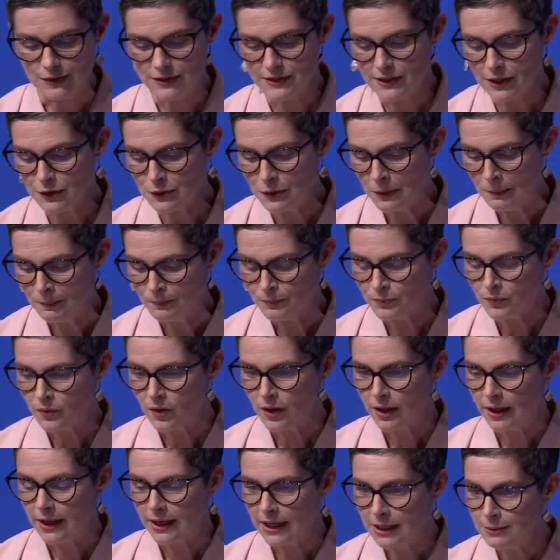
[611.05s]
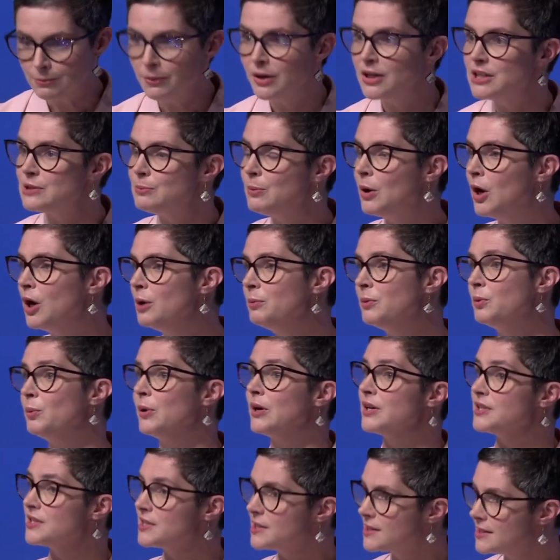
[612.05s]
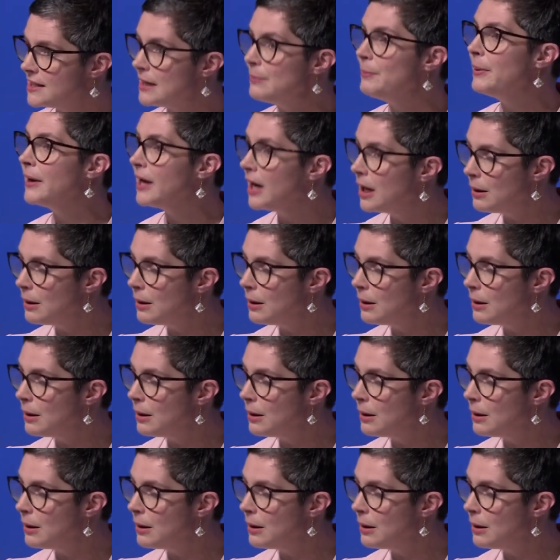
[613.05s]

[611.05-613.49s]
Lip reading: So in my department, we are stepping